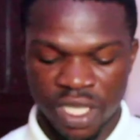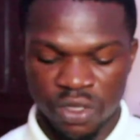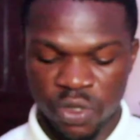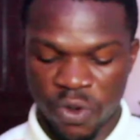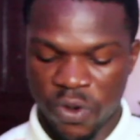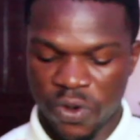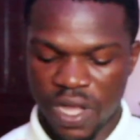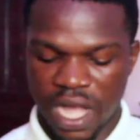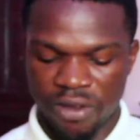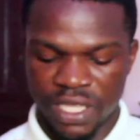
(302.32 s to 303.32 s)
So
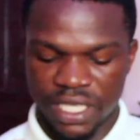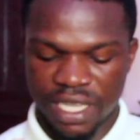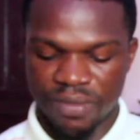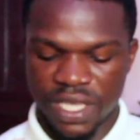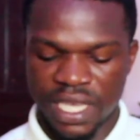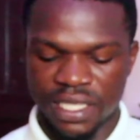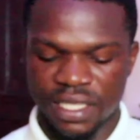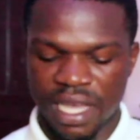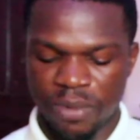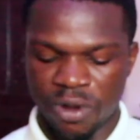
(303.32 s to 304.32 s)
I'll just come here and
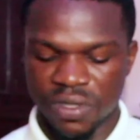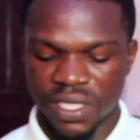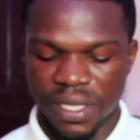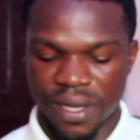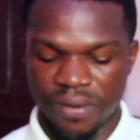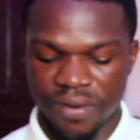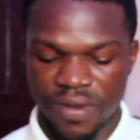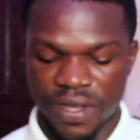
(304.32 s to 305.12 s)
tap on sell.